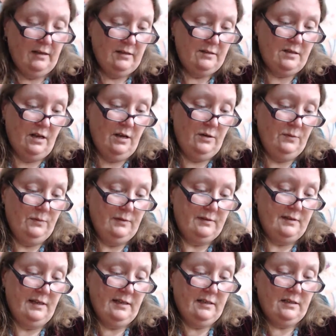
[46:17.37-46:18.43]
So
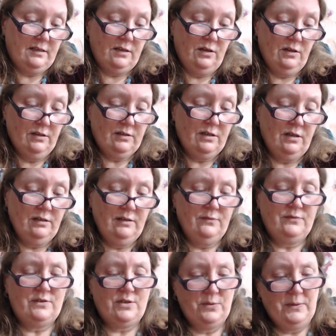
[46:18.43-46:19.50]
they're kind
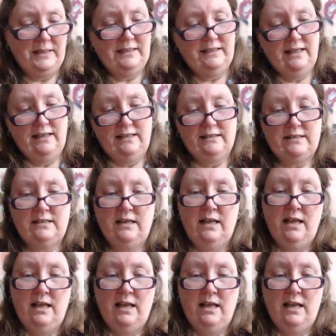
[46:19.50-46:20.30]
of doing that,